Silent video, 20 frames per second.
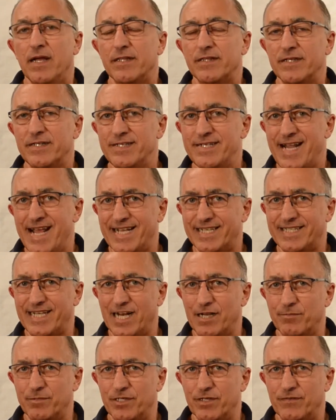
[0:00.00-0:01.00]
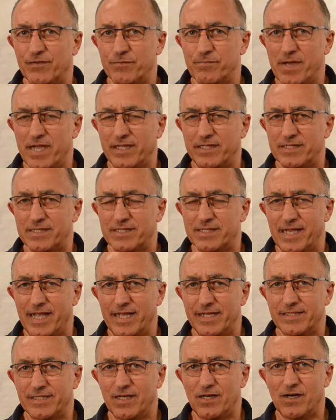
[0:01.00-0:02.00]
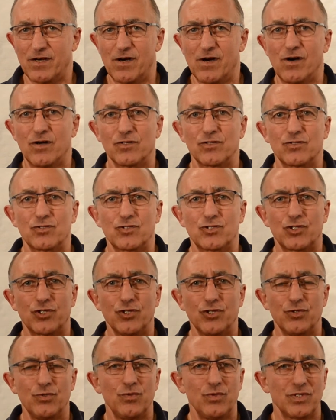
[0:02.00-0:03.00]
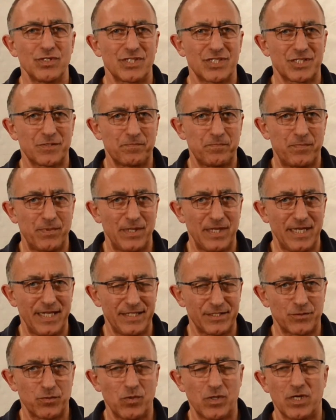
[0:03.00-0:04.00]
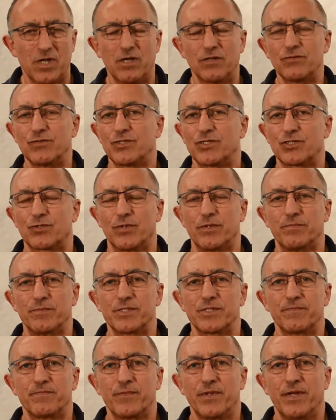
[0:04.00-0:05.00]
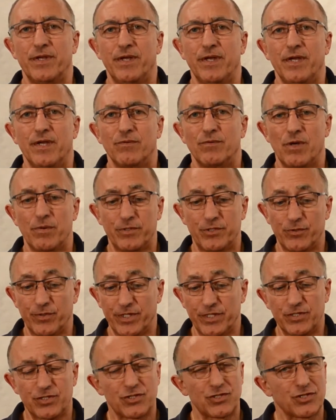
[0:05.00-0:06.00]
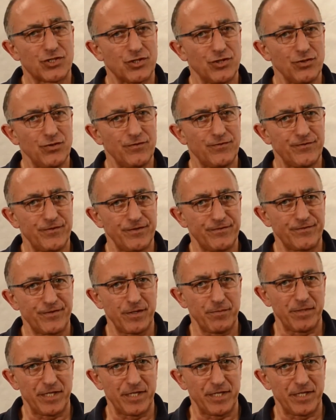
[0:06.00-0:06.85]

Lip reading: The next element of the main set are 2 split 100 swims, where we're doing 2 50